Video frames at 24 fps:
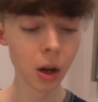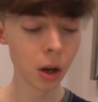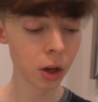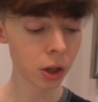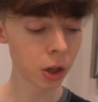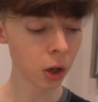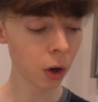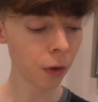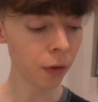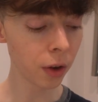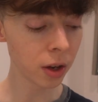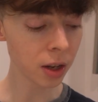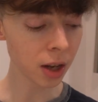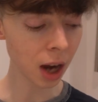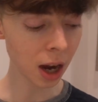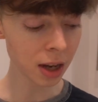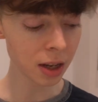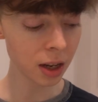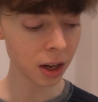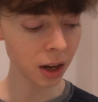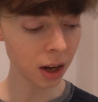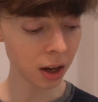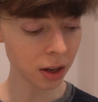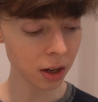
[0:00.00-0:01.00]
So
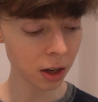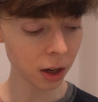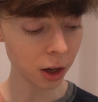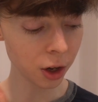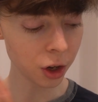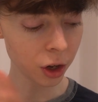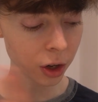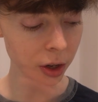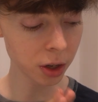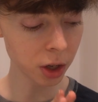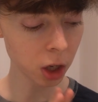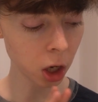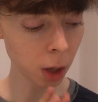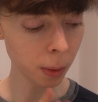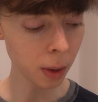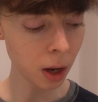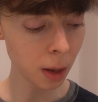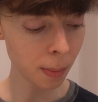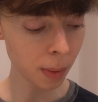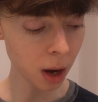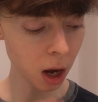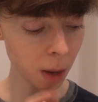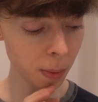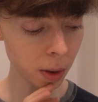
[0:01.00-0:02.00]
fantastic anti-aging serum
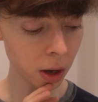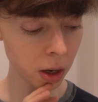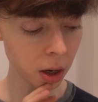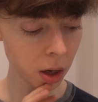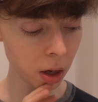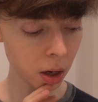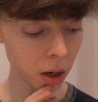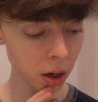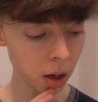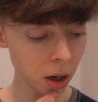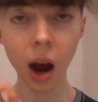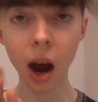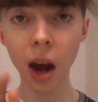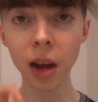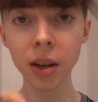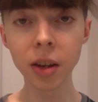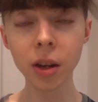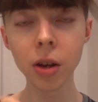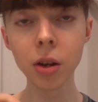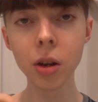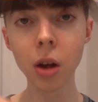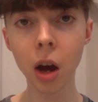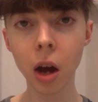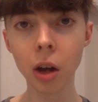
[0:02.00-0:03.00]
in my opinion. I
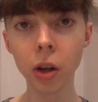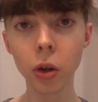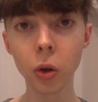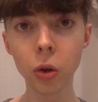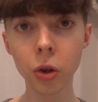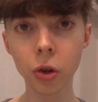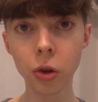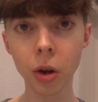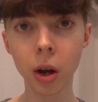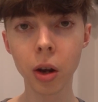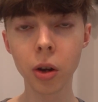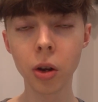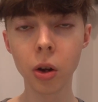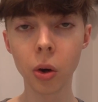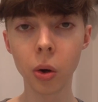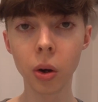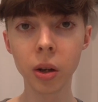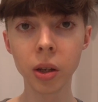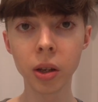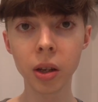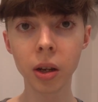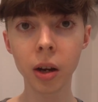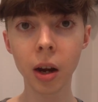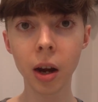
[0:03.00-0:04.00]
did not use
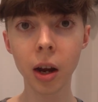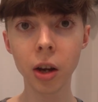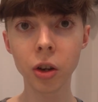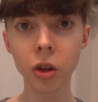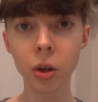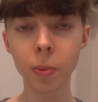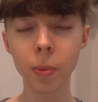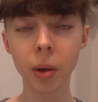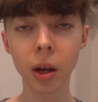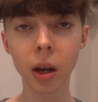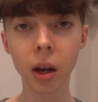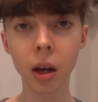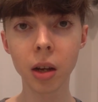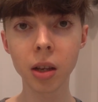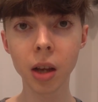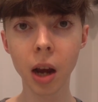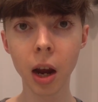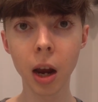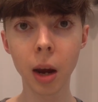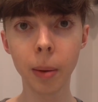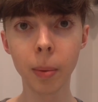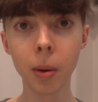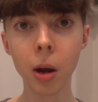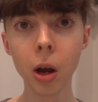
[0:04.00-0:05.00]
tretinoin tonight just because
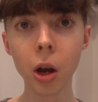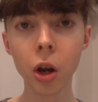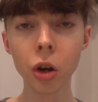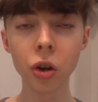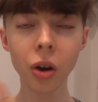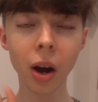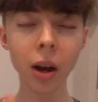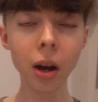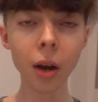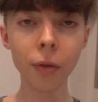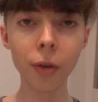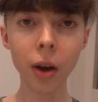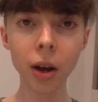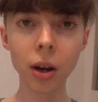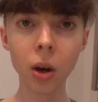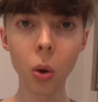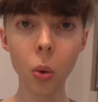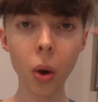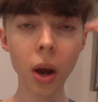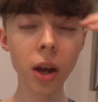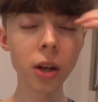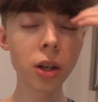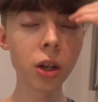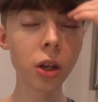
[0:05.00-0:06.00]
I'm trying to find a
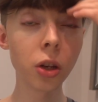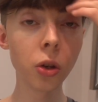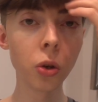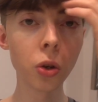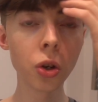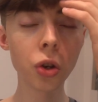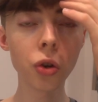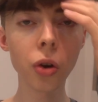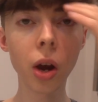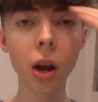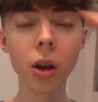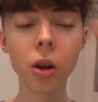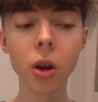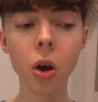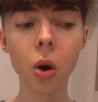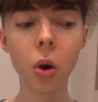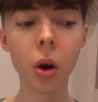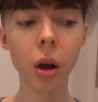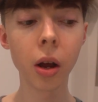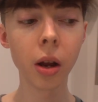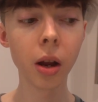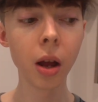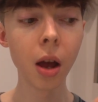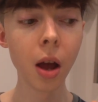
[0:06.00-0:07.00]
way to use
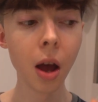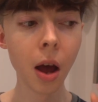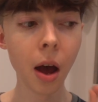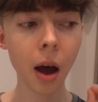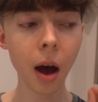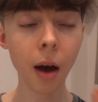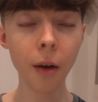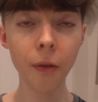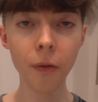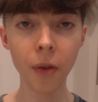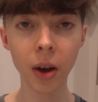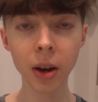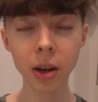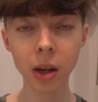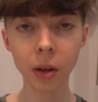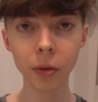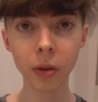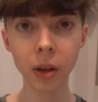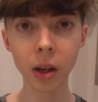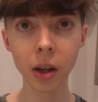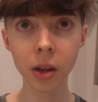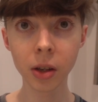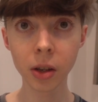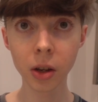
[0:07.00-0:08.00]
tretinoin
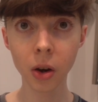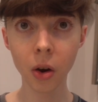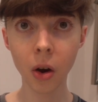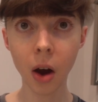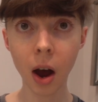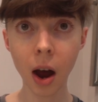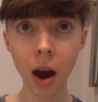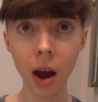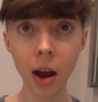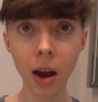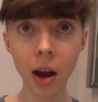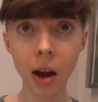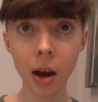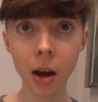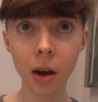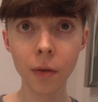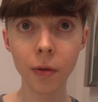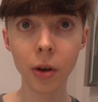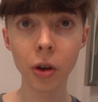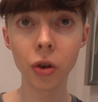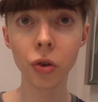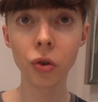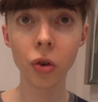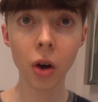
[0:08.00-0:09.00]
effectively. So I
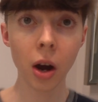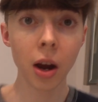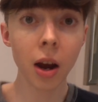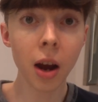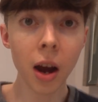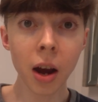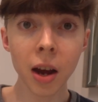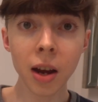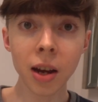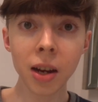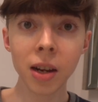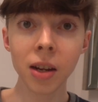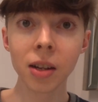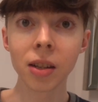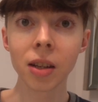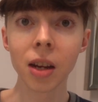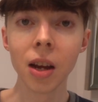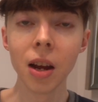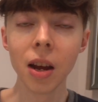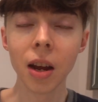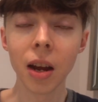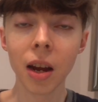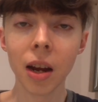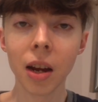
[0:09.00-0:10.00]
have dry eyes,
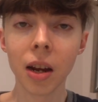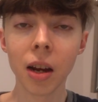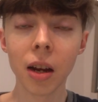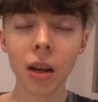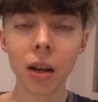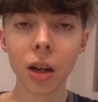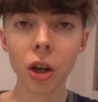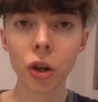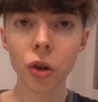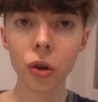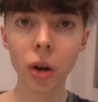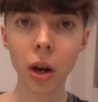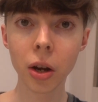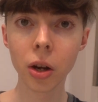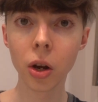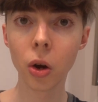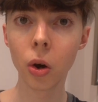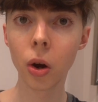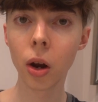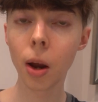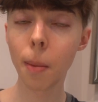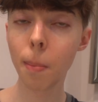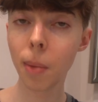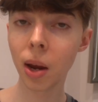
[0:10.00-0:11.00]
and
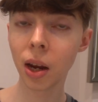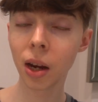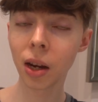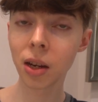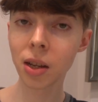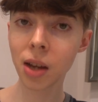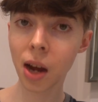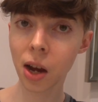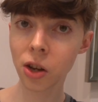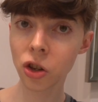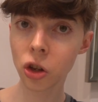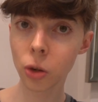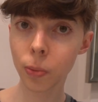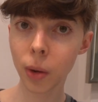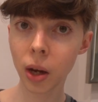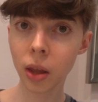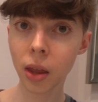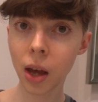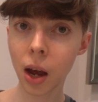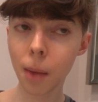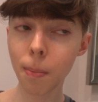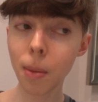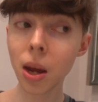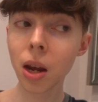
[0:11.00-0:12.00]
tretinoin may exacerbate
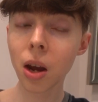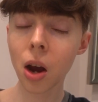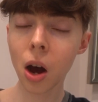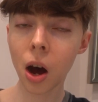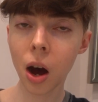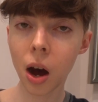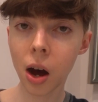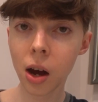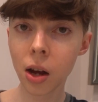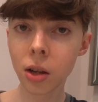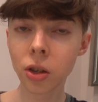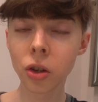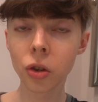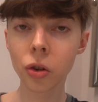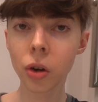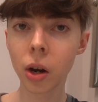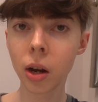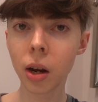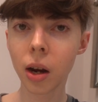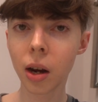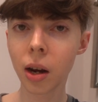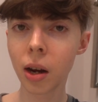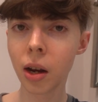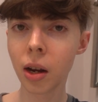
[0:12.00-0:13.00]
that, may cause
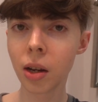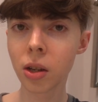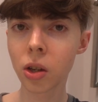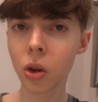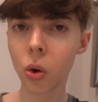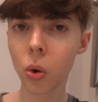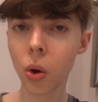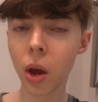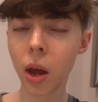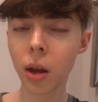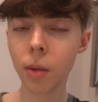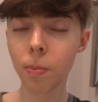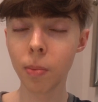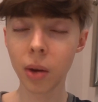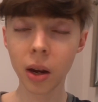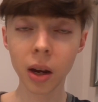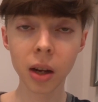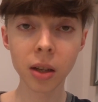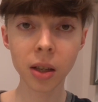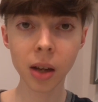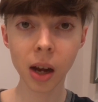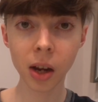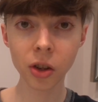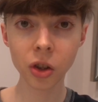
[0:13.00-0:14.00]
dry eyes and may
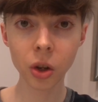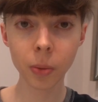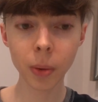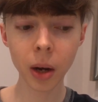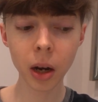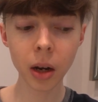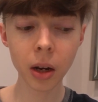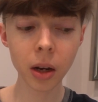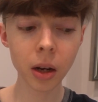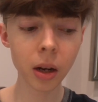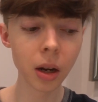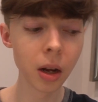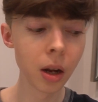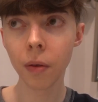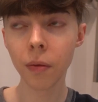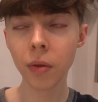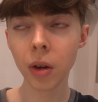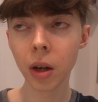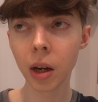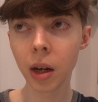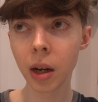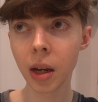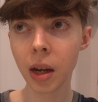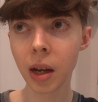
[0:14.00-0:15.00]
exacerbate it
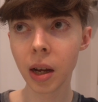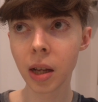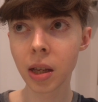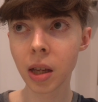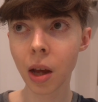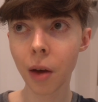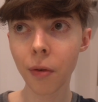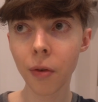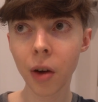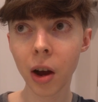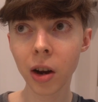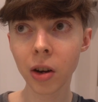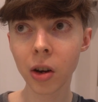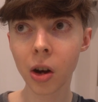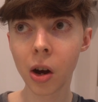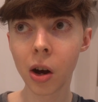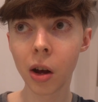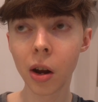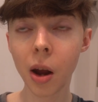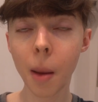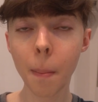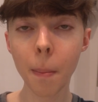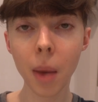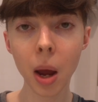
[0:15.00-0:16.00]
via its effect
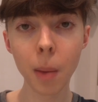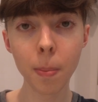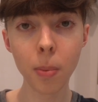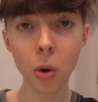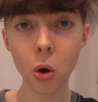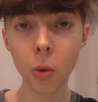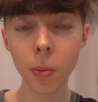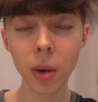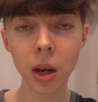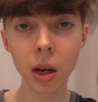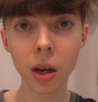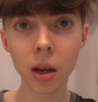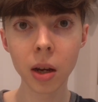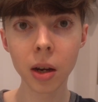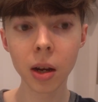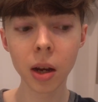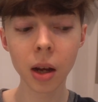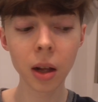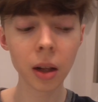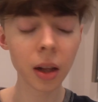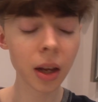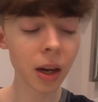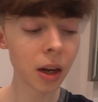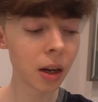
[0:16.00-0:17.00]
on meibomian
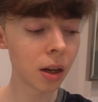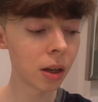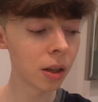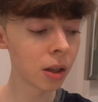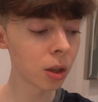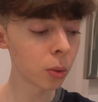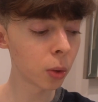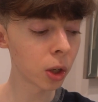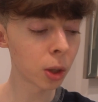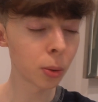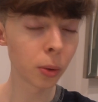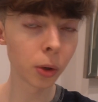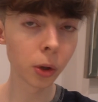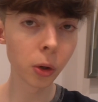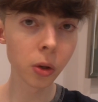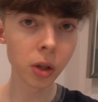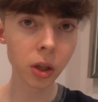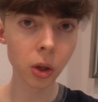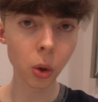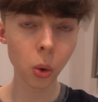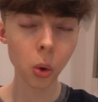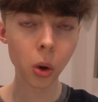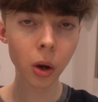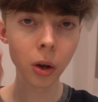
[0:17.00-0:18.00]
glands, which produce
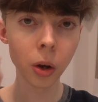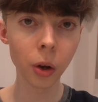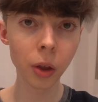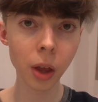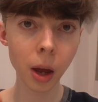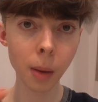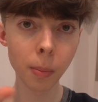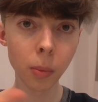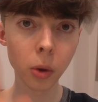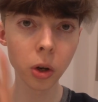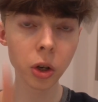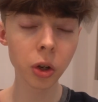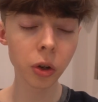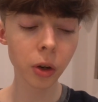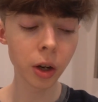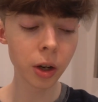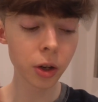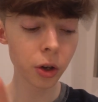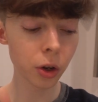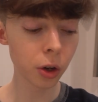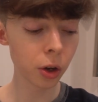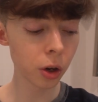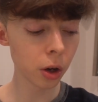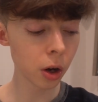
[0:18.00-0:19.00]
the oil that
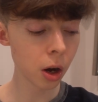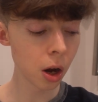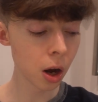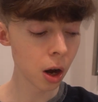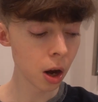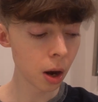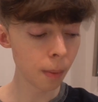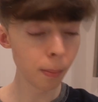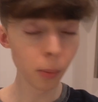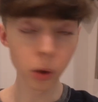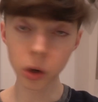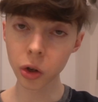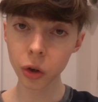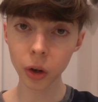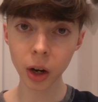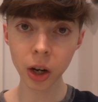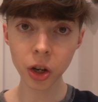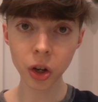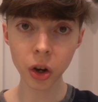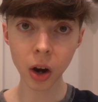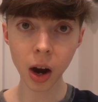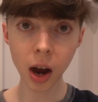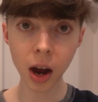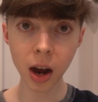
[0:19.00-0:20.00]

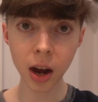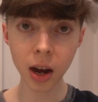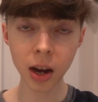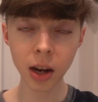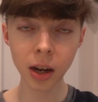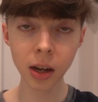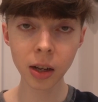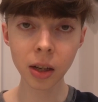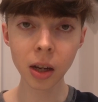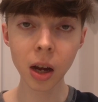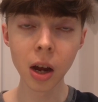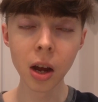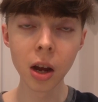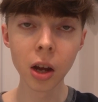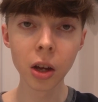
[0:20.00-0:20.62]
moisturize your eyes.